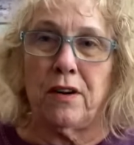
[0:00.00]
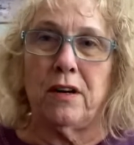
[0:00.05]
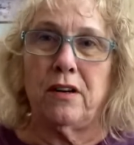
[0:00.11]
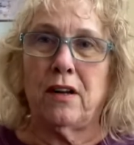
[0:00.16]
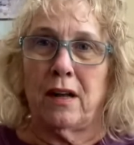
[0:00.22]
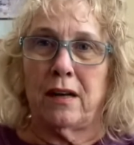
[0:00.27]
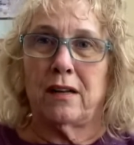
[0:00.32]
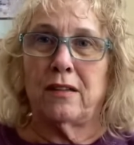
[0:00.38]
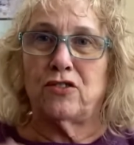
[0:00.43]
it
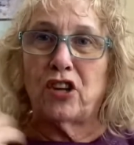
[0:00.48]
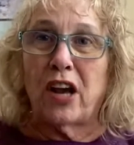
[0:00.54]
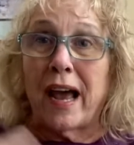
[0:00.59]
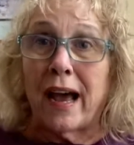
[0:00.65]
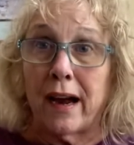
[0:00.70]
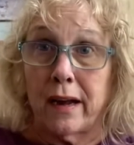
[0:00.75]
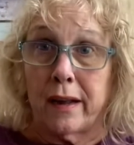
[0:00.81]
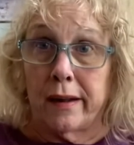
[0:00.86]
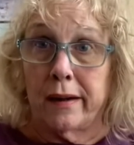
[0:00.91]
like a
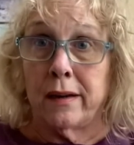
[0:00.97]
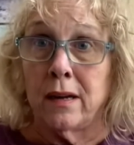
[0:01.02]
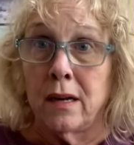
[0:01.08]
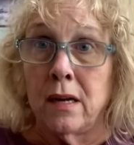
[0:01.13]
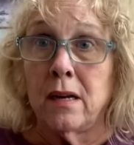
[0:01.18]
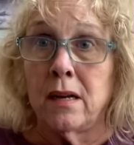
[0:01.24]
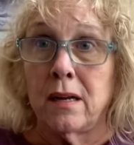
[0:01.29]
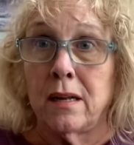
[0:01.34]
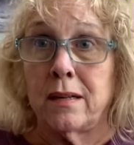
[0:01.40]
jacket
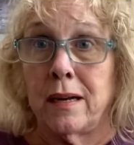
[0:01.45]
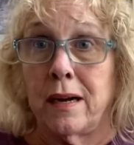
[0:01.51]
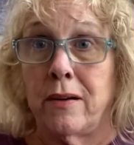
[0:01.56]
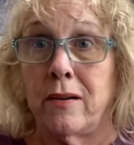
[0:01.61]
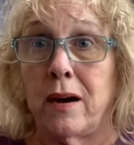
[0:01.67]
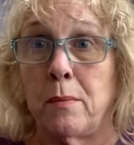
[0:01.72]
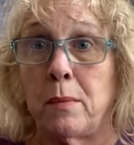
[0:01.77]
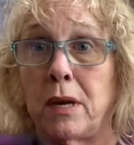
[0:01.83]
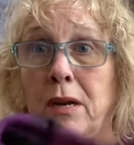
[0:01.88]
is how
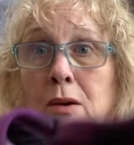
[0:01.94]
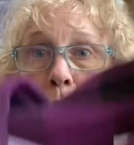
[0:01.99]
I'm going to